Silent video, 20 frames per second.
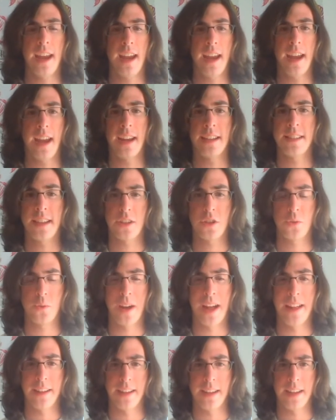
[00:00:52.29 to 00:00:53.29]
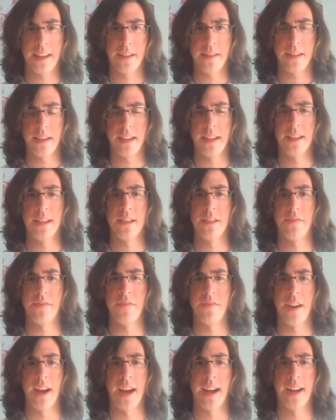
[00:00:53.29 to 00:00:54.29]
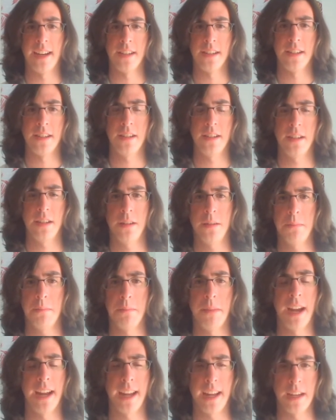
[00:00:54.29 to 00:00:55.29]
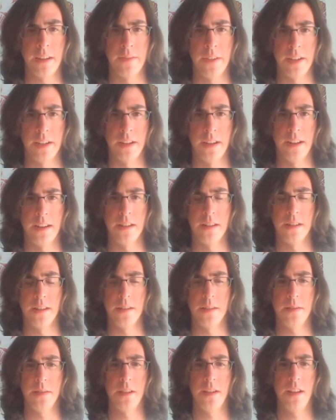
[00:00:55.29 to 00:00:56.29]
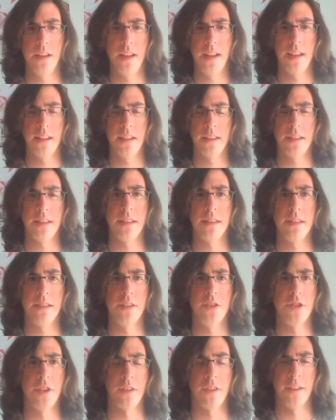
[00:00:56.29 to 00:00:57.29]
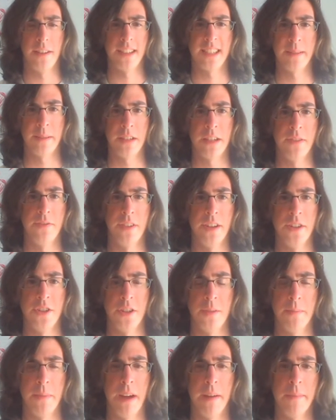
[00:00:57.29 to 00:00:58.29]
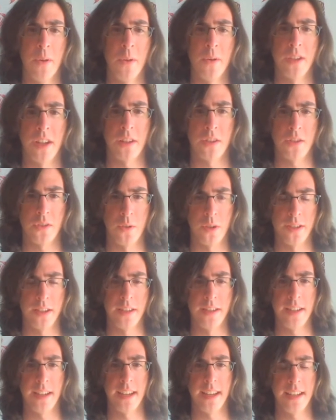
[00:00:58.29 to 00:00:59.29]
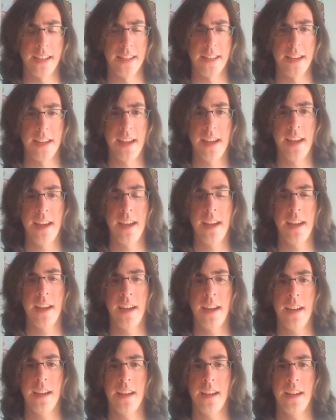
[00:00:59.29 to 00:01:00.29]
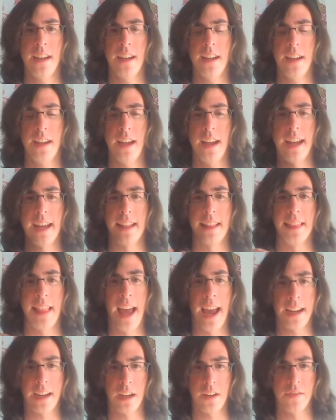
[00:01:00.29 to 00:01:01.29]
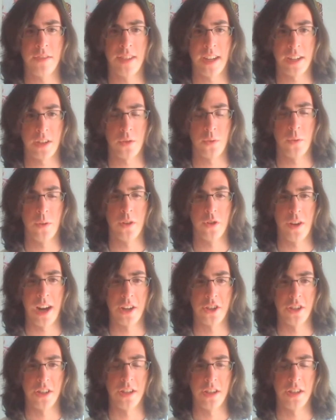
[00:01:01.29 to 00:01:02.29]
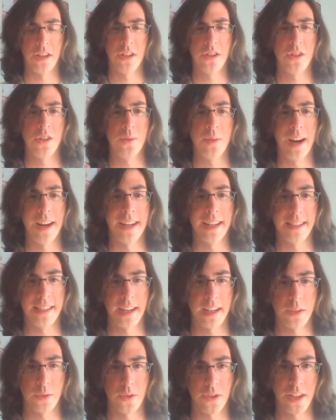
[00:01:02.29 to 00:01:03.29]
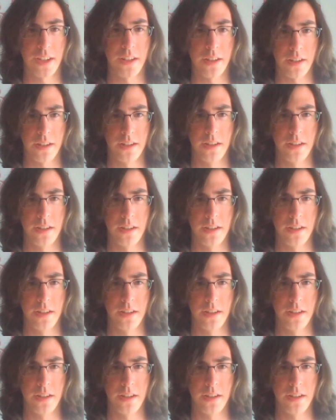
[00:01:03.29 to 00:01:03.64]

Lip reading: Asexuality is defined by Haven, and the general accepted definition by most other sources is a lack of sexual attraction to any sex or gender.